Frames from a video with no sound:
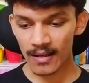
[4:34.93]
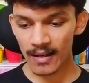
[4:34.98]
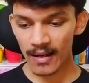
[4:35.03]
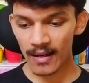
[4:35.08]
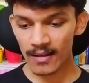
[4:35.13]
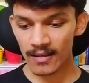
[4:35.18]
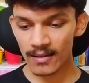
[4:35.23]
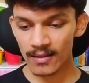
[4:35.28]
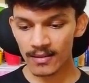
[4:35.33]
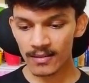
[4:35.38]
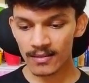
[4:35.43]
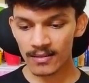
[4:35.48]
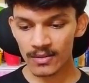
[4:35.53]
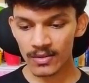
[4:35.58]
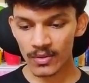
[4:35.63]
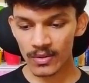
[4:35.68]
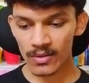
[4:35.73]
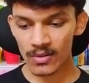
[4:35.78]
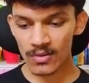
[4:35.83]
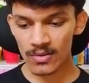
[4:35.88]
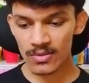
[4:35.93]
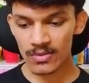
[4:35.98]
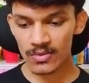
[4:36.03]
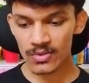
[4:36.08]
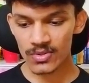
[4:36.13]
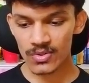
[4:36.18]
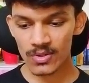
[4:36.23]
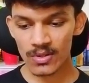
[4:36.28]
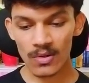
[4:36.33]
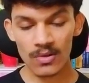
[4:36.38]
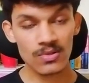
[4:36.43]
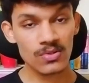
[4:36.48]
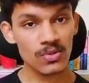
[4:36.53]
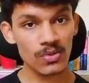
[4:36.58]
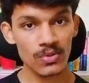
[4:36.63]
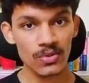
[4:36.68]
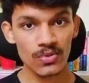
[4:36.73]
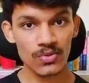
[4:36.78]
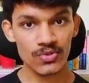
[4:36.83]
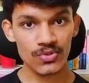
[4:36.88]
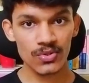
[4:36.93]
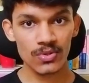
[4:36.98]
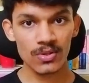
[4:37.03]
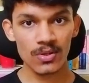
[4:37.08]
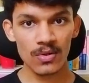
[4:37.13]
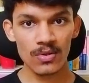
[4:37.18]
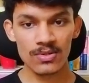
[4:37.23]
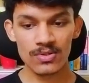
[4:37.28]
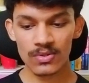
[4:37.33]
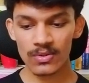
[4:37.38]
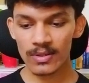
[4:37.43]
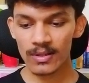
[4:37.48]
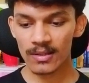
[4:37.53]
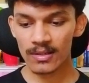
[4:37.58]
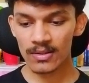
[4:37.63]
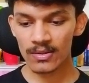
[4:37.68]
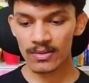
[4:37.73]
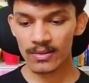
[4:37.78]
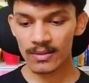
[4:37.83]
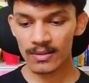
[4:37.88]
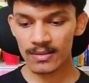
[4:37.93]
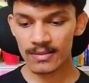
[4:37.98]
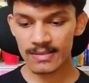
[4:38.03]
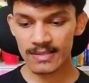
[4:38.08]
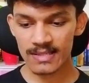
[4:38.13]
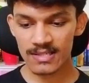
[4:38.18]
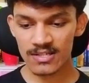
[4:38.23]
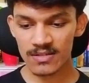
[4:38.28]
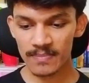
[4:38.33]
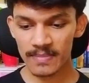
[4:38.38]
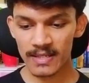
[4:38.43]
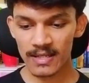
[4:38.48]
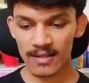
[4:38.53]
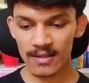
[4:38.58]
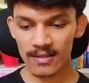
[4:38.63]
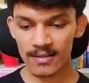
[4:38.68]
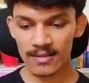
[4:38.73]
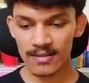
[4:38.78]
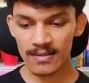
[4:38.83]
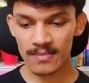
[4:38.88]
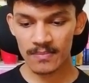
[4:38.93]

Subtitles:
And you should also include CGPA,